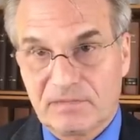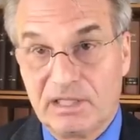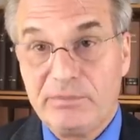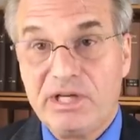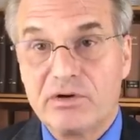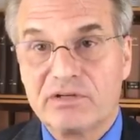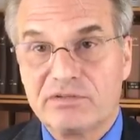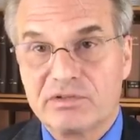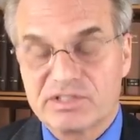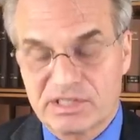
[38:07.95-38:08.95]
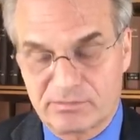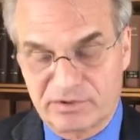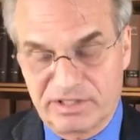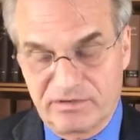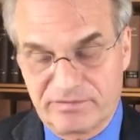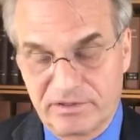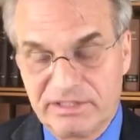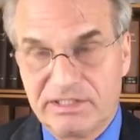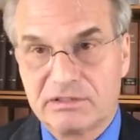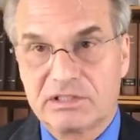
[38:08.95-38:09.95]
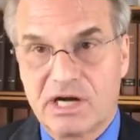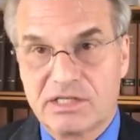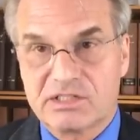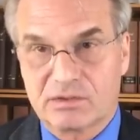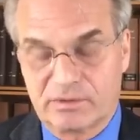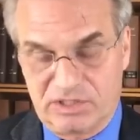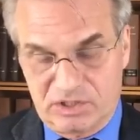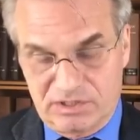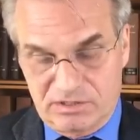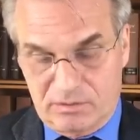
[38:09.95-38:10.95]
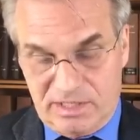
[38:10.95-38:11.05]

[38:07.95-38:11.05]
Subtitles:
Let me now give you a summary of the legal consequences.